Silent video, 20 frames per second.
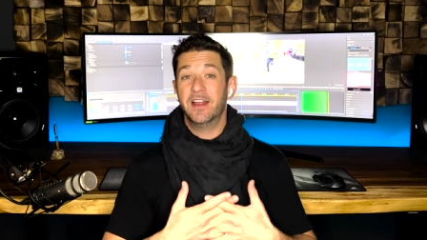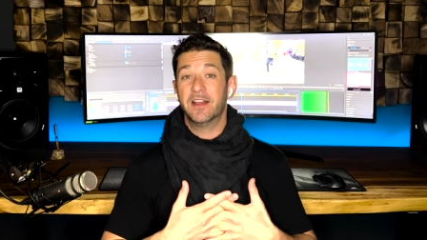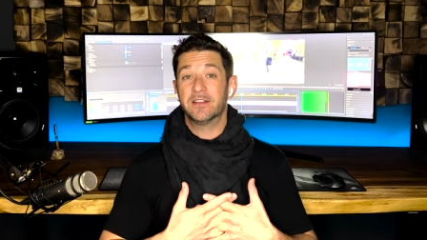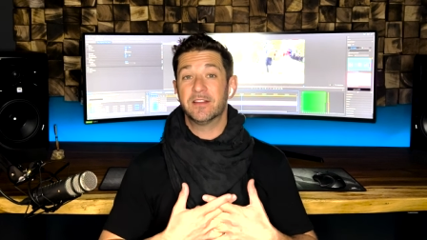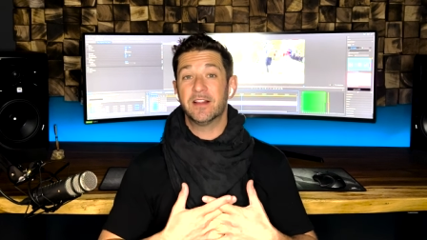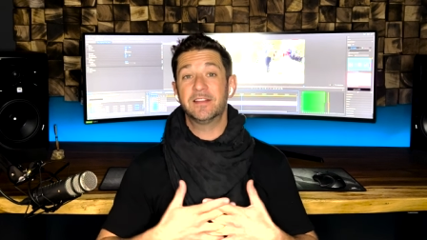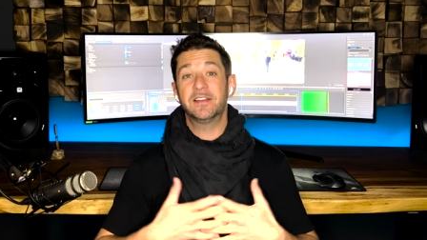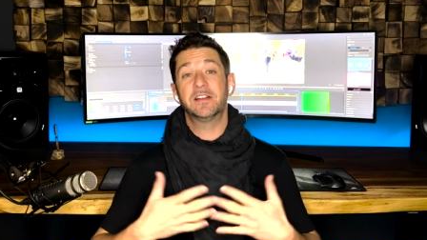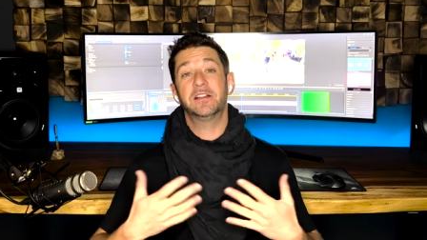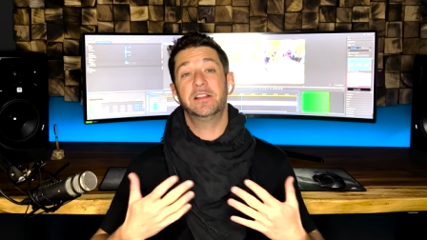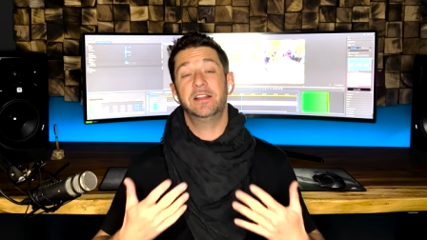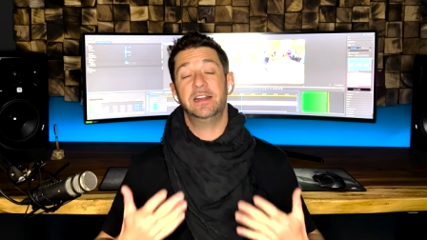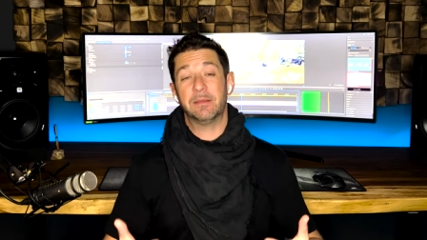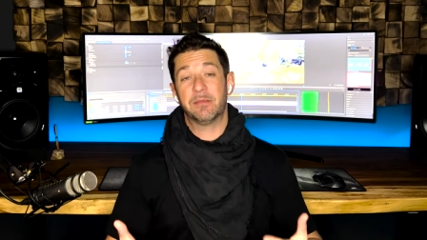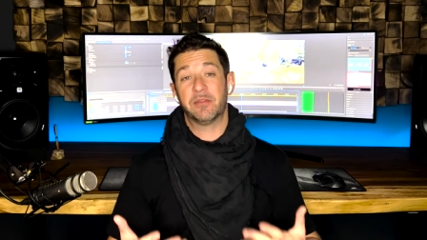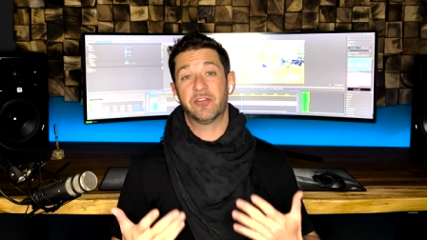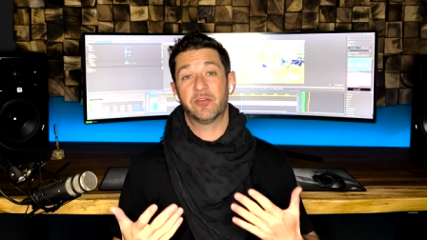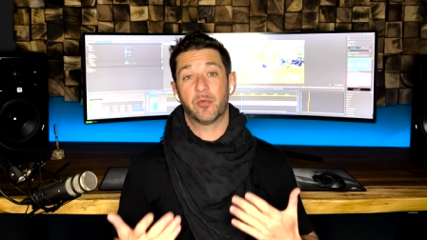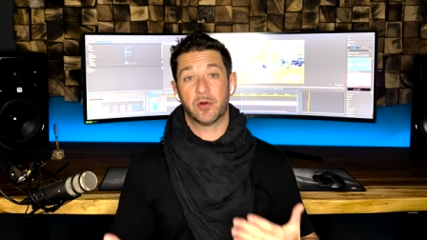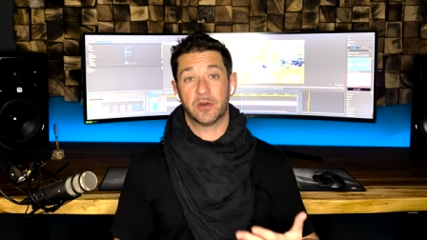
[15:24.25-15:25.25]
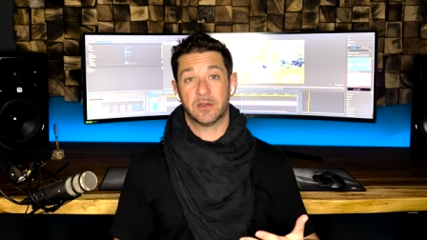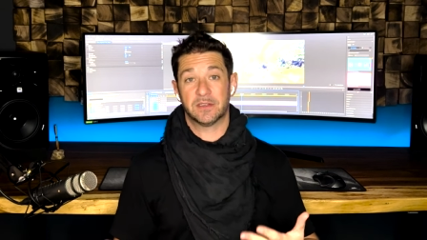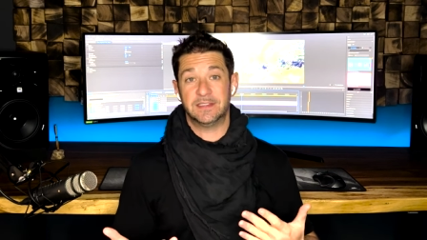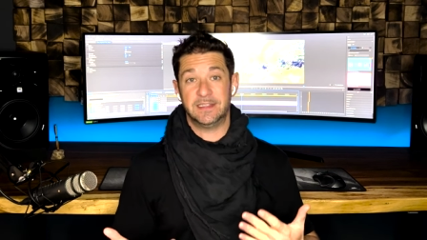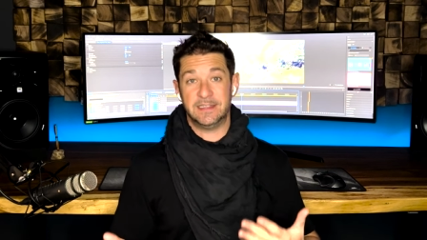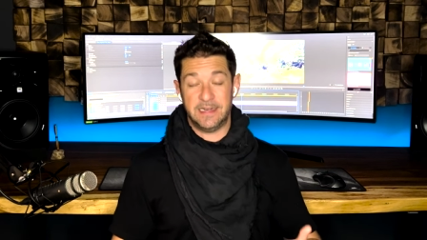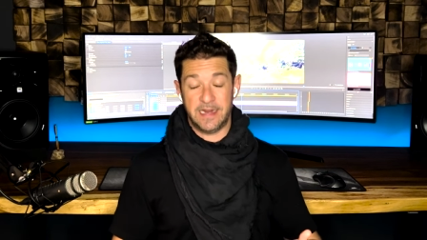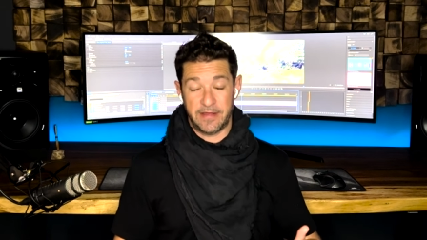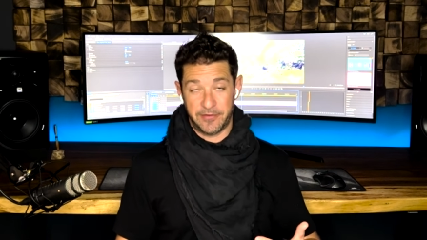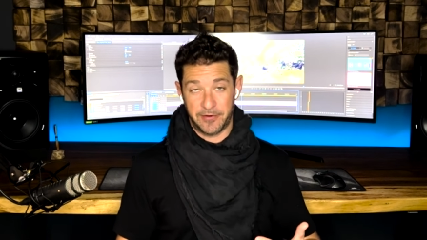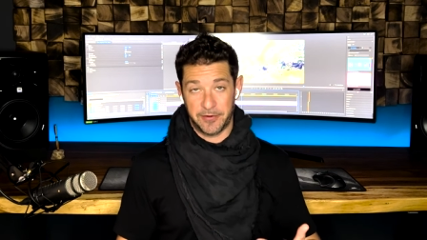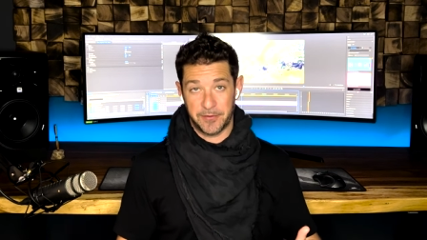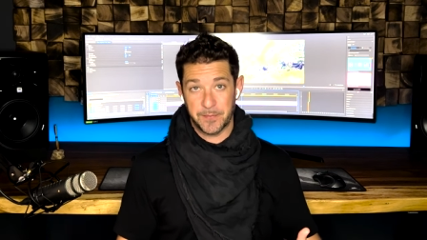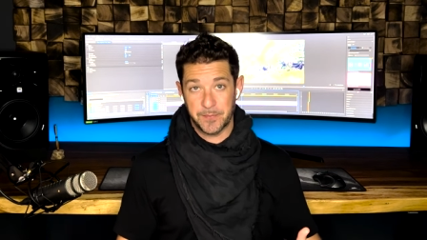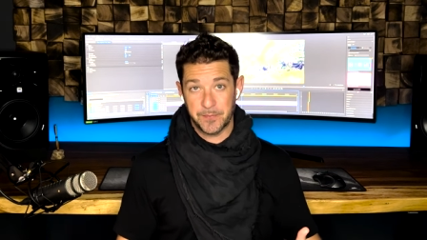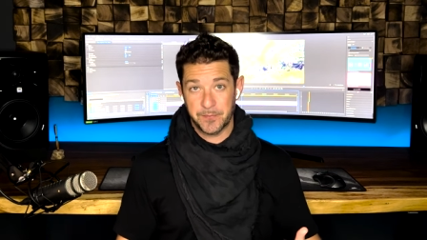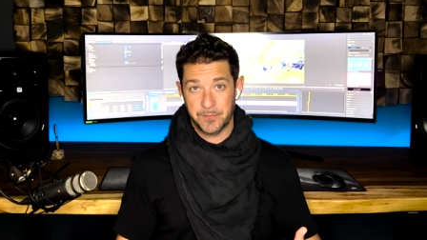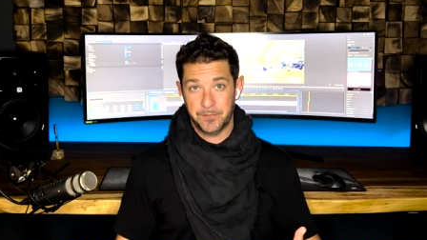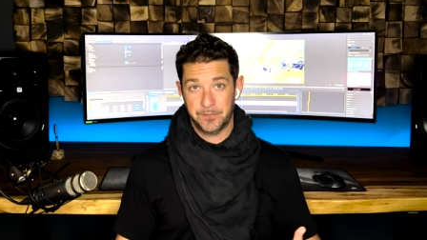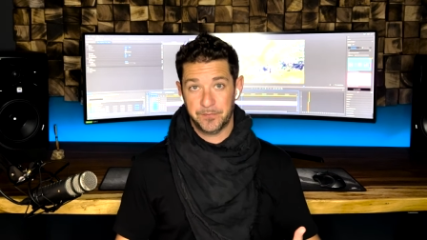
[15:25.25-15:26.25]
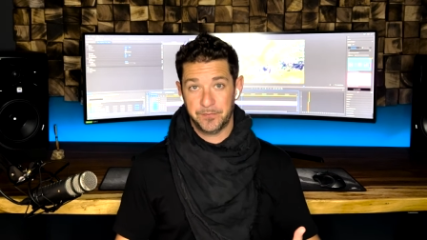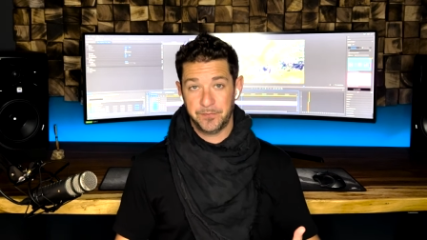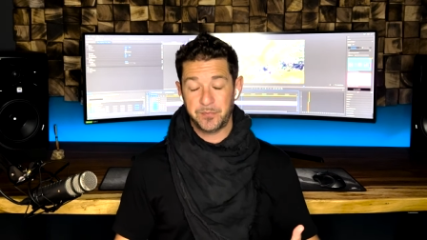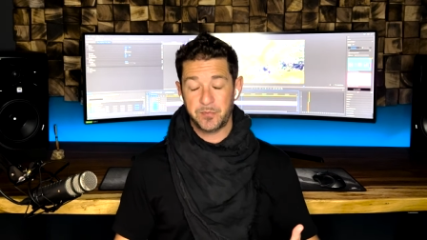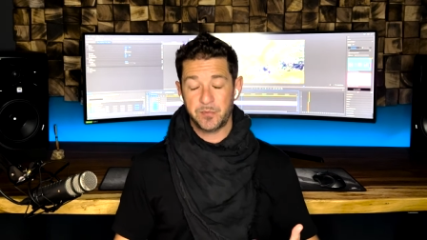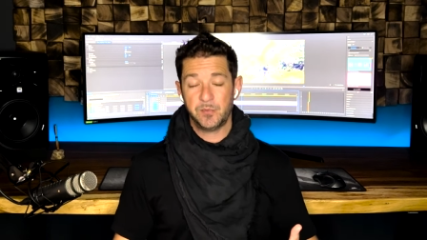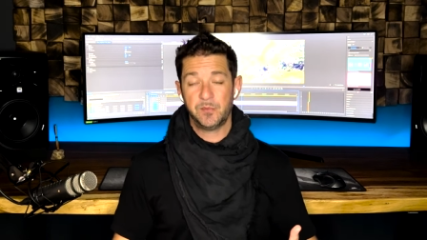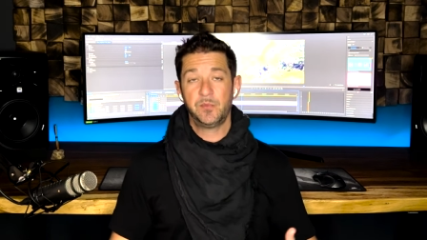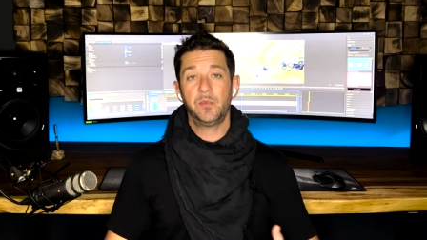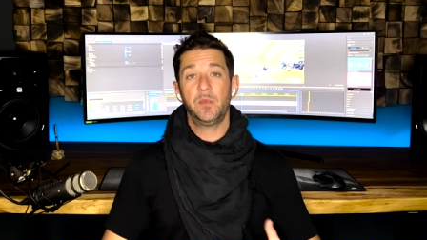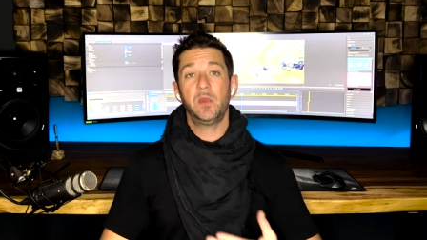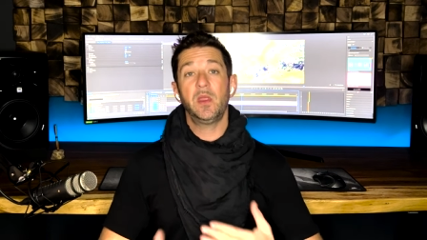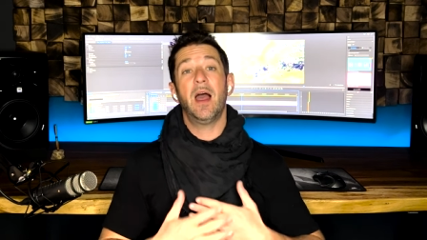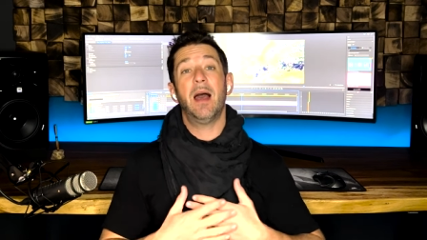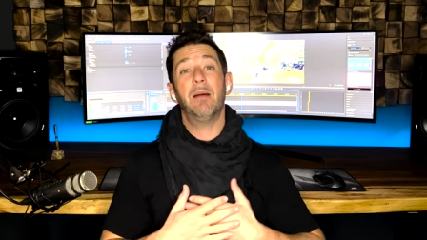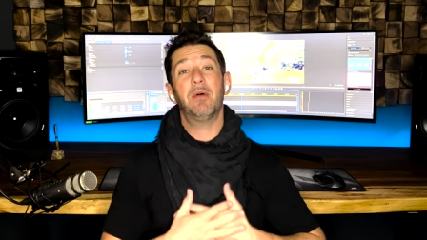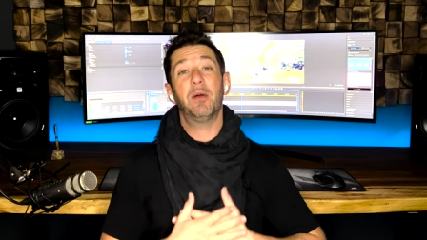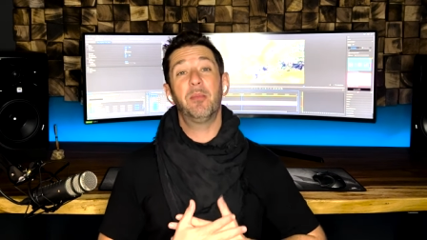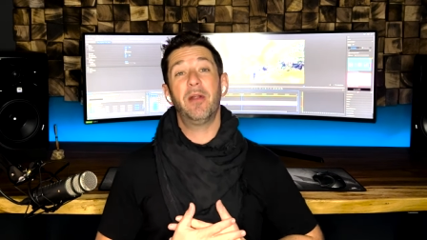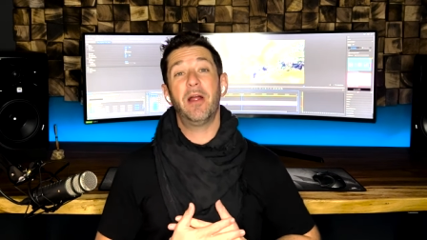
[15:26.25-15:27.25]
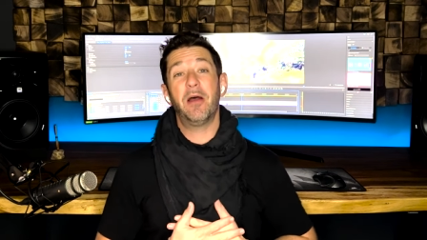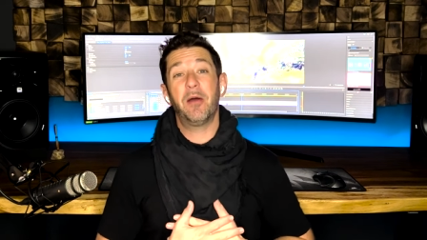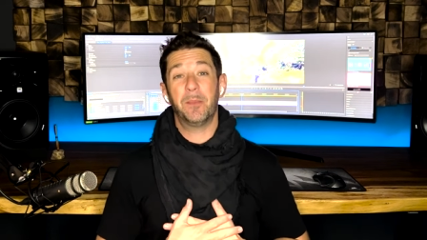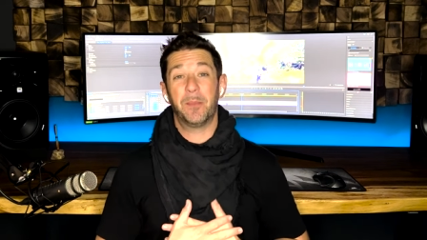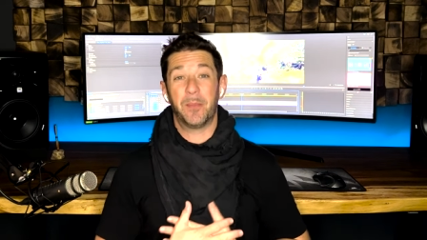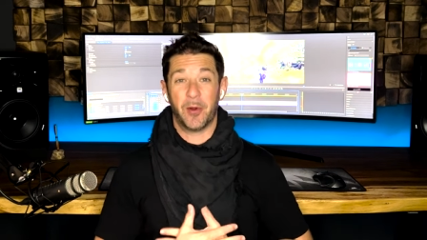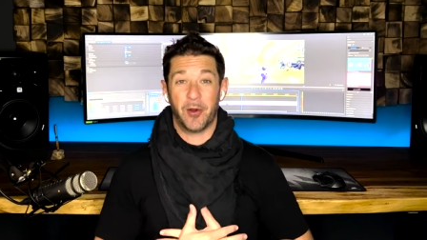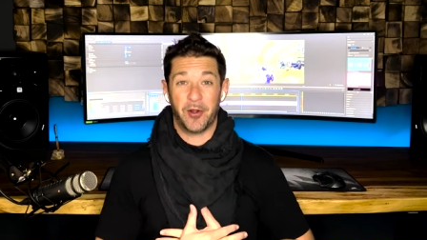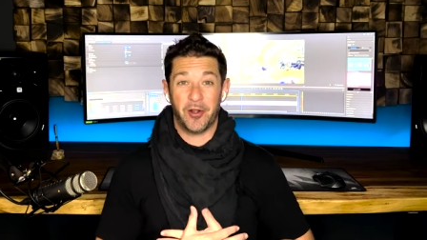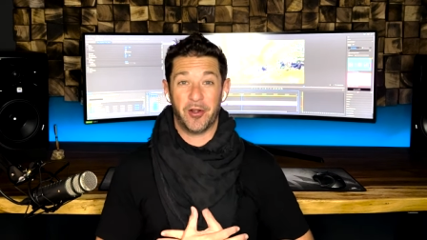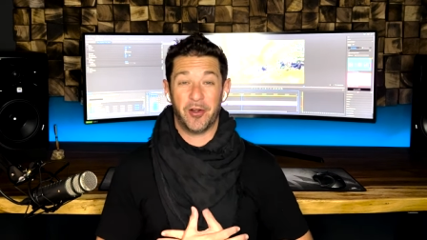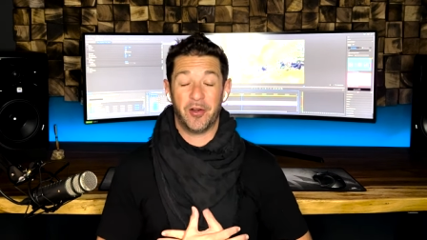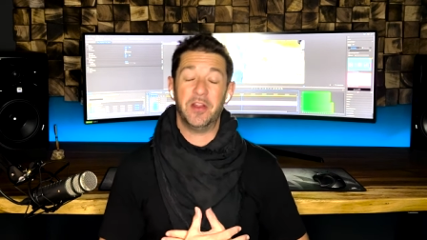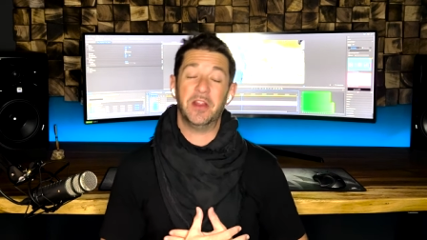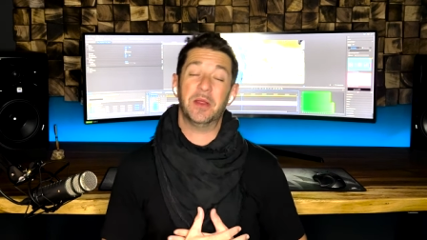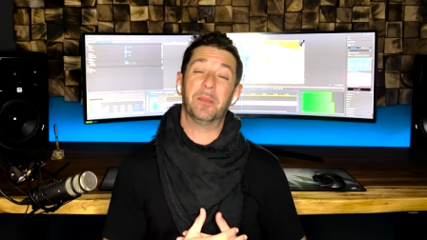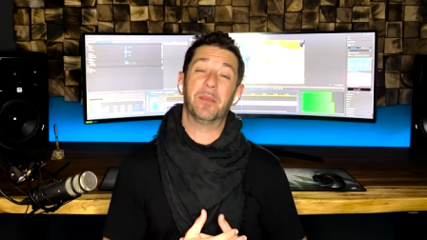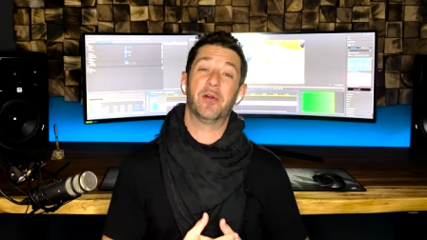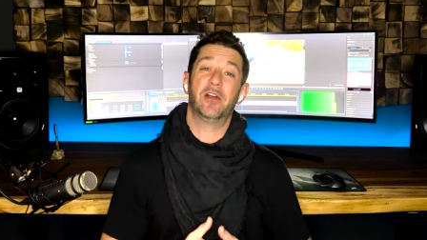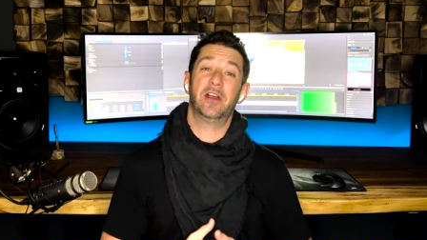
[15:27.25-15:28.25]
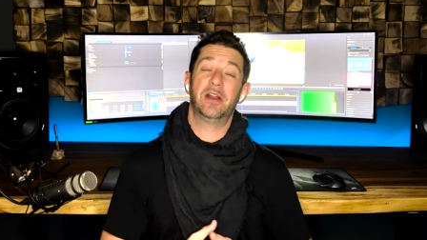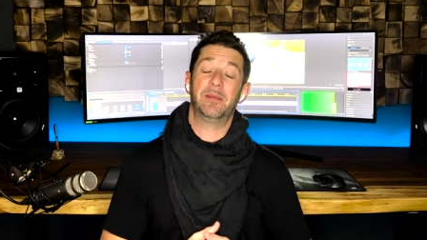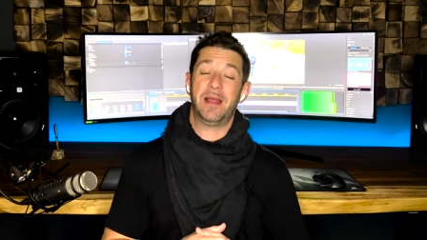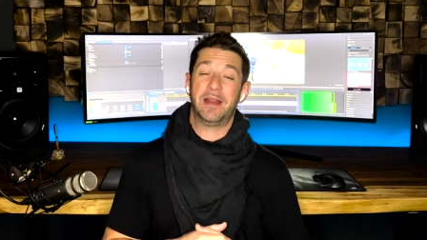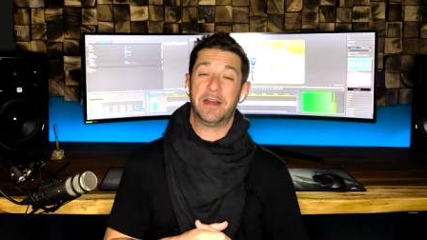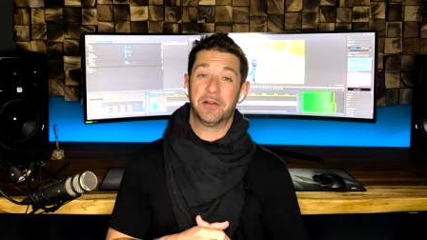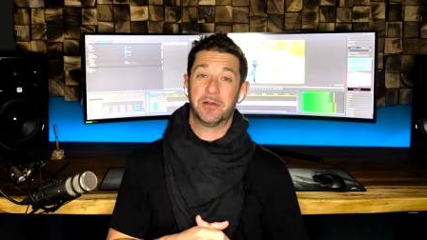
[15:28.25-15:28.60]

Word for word: let's clean up this world together. I'm a proud burner in the Burning Man